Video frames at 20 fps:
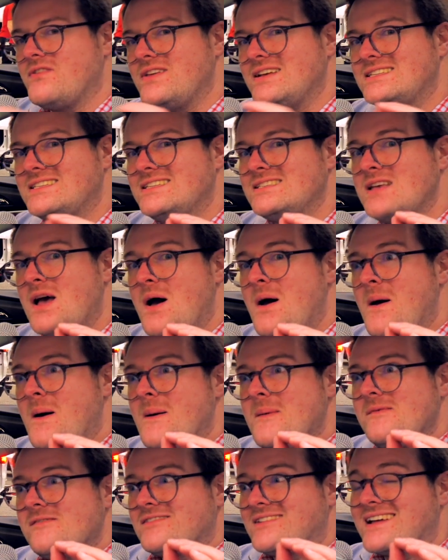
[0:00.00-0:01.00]
This is
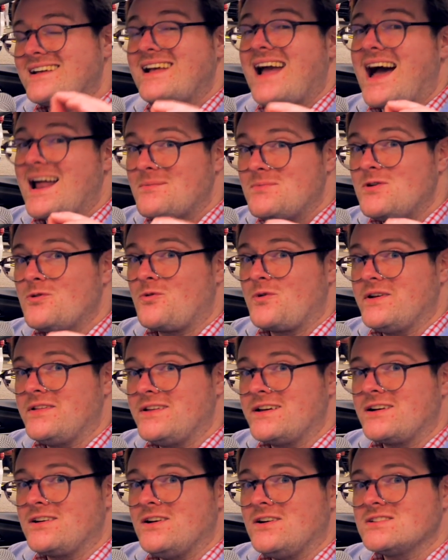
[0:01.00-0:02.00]
got to be
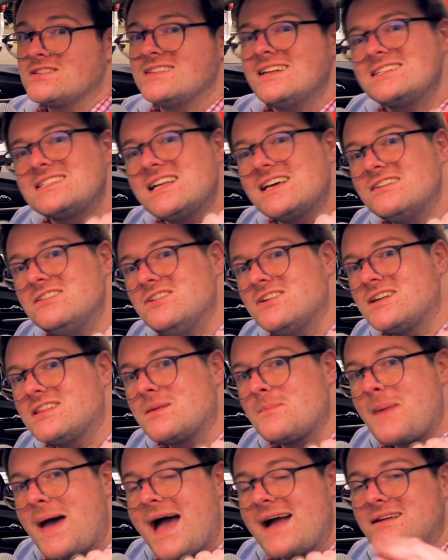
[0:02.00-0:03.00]
really close. Let's take a look at
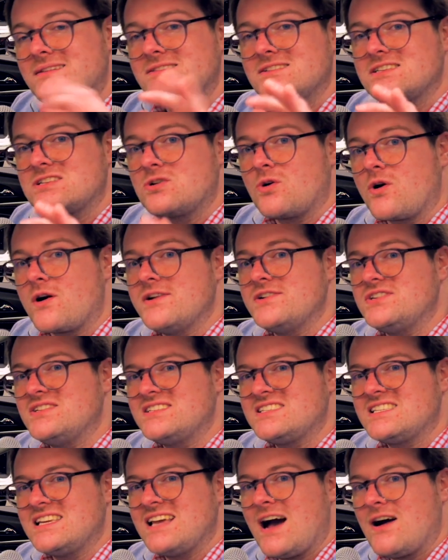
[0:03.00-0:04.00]
the back and the storage
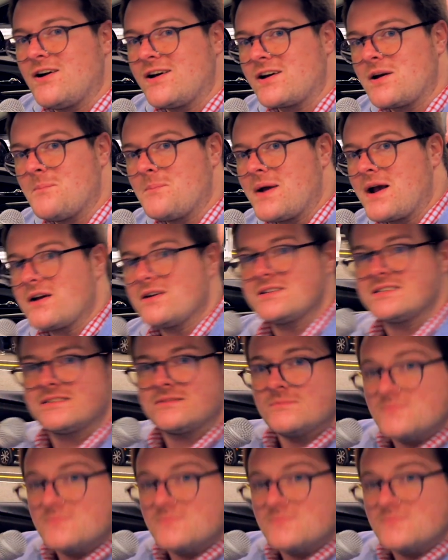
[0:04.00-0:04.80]
and see how it compares.